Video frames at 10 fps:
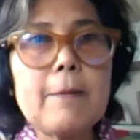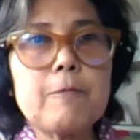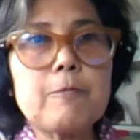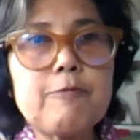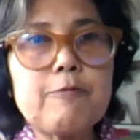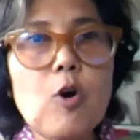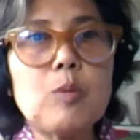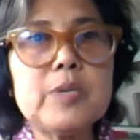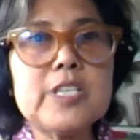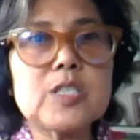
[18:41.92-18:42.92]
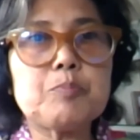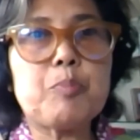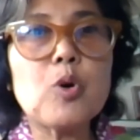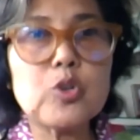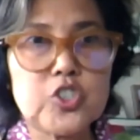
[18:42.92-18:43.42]
reformist
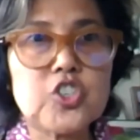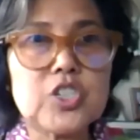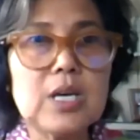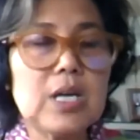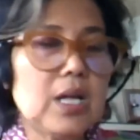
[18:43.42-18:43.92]
push,